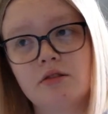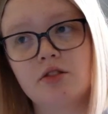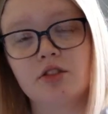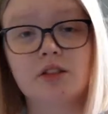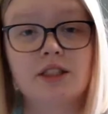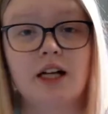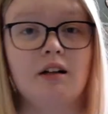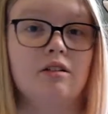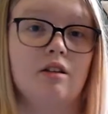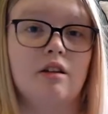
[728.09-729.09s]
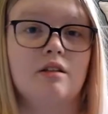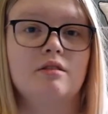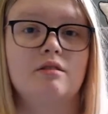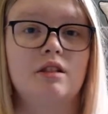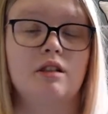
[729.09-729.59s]
just to tell you that,
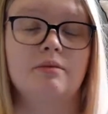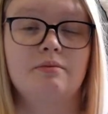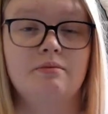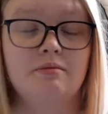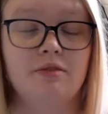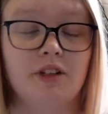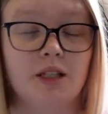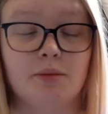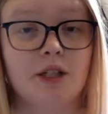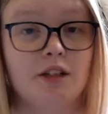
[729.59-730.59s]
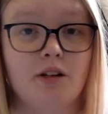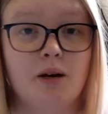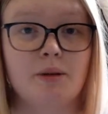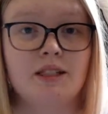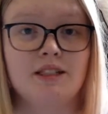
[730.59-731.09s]
you know, I'm feeling pretty
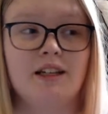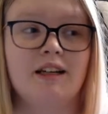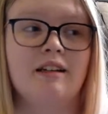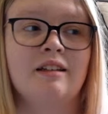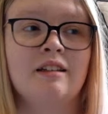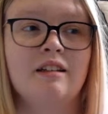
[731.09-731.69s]
crappy today.